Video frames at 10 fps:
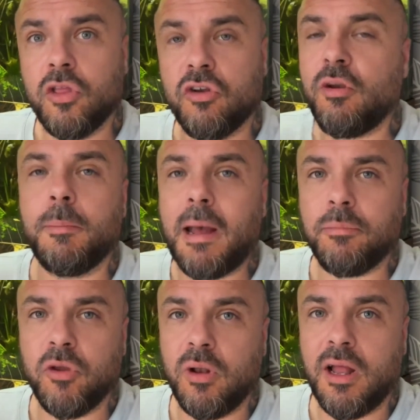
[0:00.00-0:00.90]
The shrimp
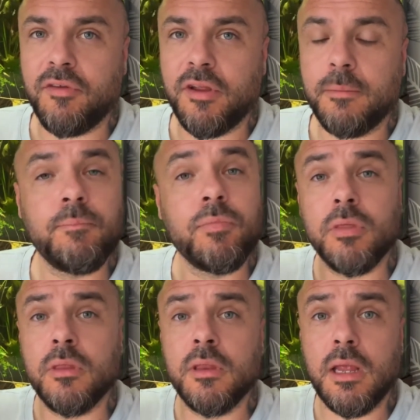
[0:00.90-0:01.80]
absolutely love it.
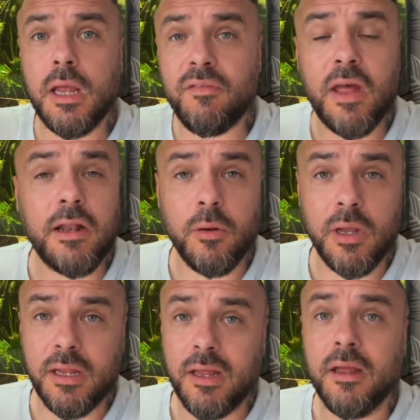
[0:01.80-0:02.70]
If they don't
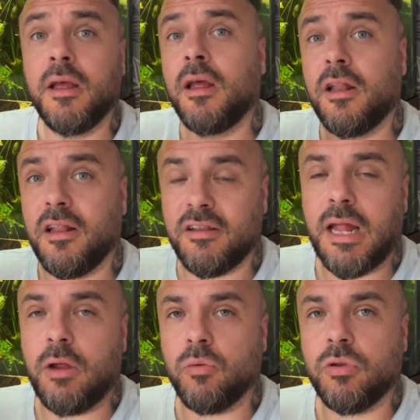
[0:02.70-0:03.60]
eat it, the
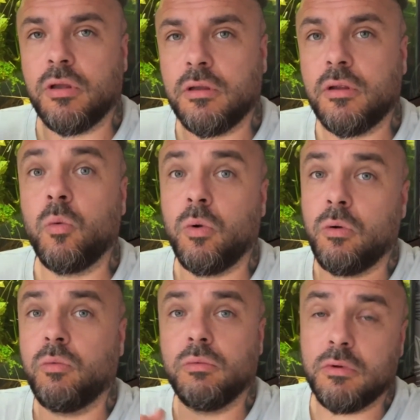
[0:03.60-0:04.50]
snails
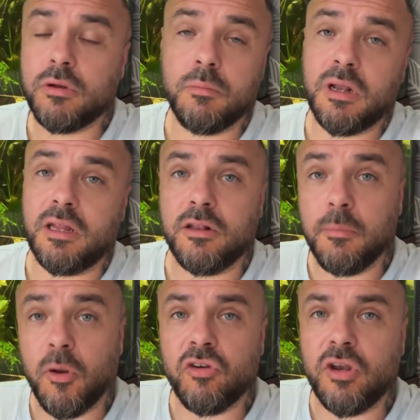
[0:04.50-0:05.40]
will completely
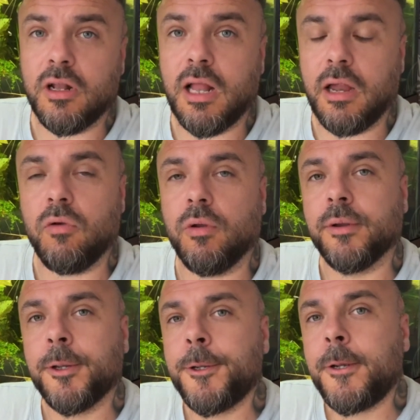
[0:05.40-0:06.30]
demolish it later on.
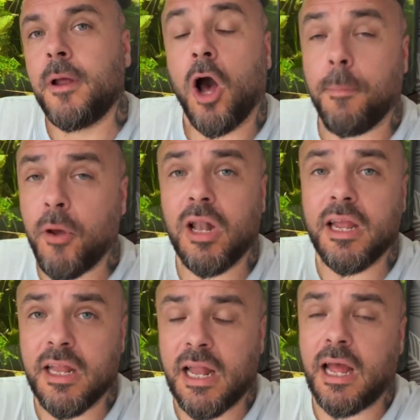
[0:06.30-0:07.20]
I'll put a
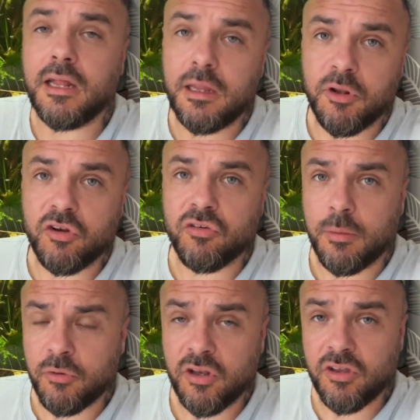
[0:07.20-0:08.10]
link in my
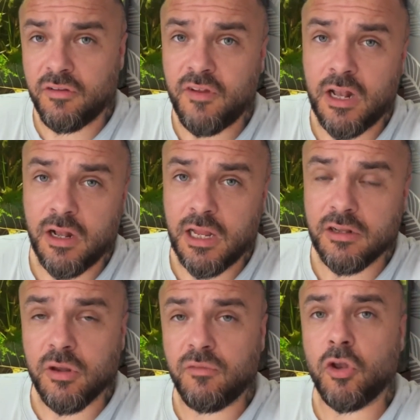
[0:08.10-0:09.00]
description. It's an affiliate link,
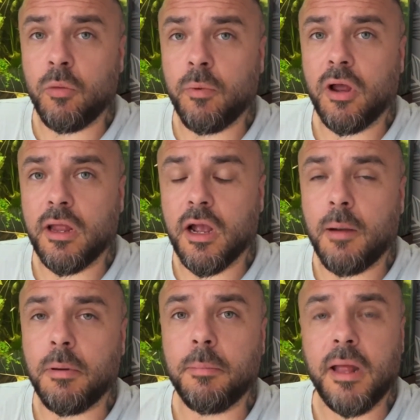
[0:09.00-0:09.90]
so if you do buy, get a
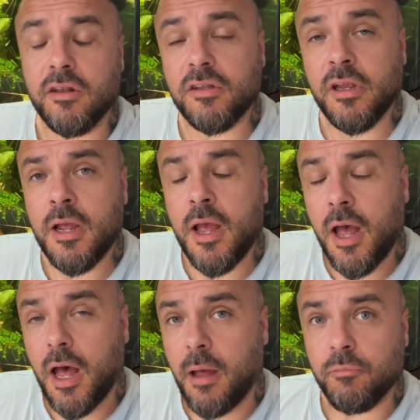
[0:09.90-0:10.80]
couple of pence.
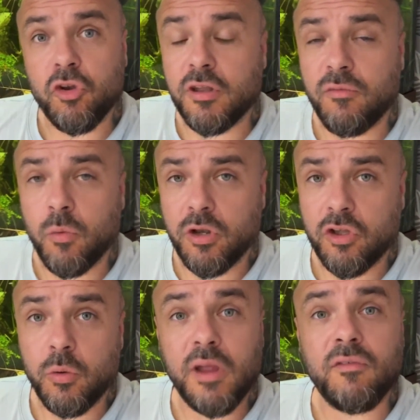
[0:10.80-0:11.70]
Just if you wanted
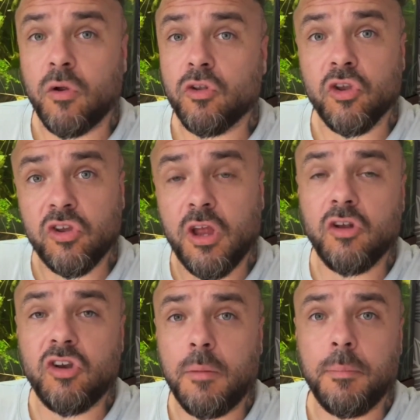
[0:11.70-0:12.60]
to. If not, just
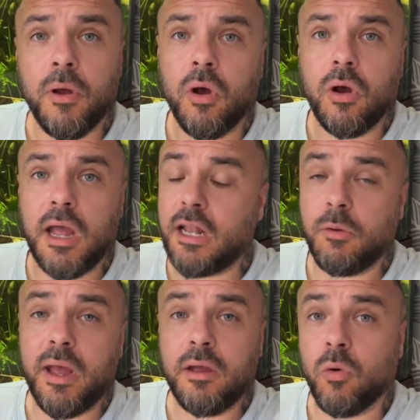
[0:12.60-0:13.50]
search up
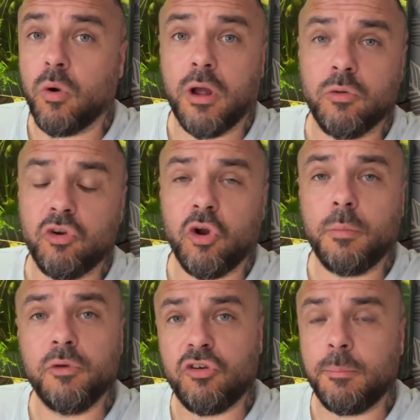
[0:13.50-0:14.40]
anywhere or go into a
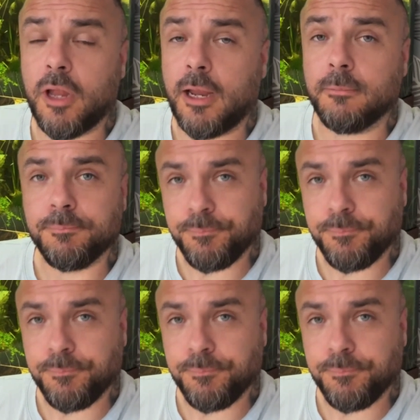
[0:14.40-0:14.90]
shop, Shrimp King,